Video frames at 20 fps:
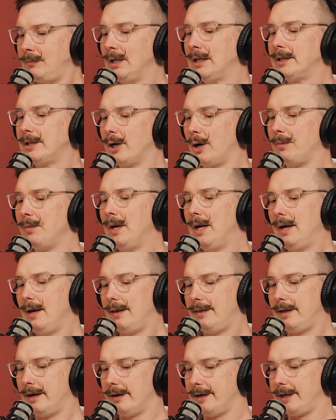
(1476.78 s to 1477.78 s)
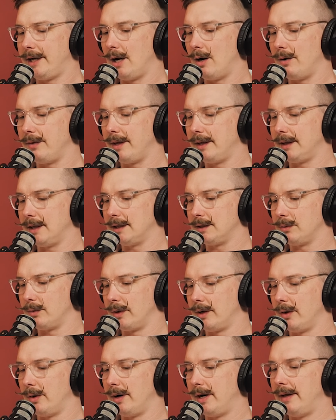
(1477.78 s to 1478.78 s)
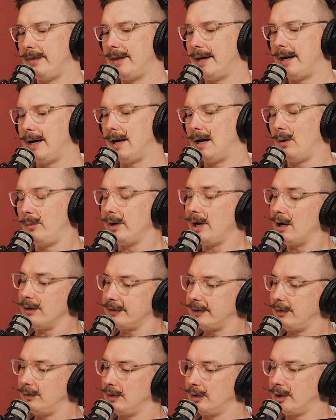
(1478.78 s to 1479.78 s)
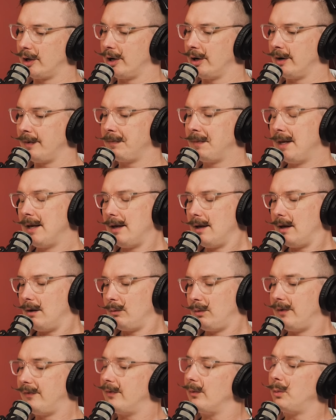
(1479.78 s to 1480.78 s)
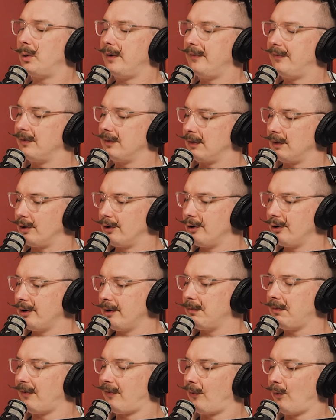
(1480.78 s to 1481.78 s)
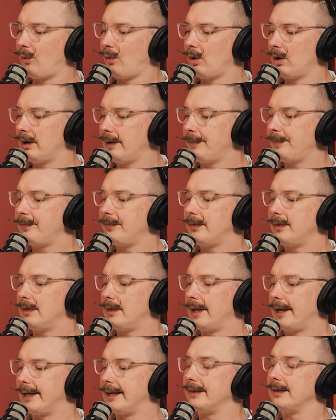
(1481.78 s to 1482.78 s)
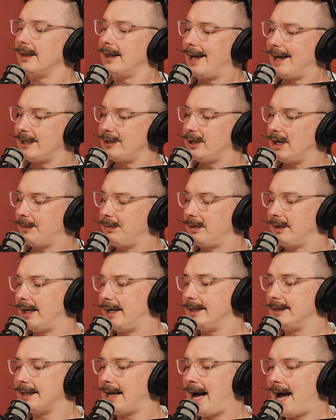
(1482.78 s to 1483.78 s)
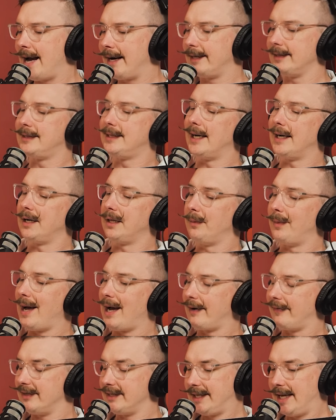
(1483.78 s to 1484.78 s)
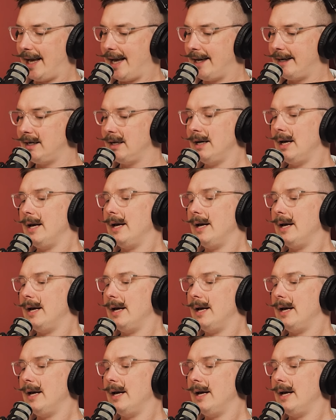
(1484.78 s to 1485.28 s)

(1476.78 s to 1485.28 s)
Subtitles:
So there you go. I think that's where we're going. And then we also learn, we've learned before like in the last chapter, that his eye could see out of the back of his head.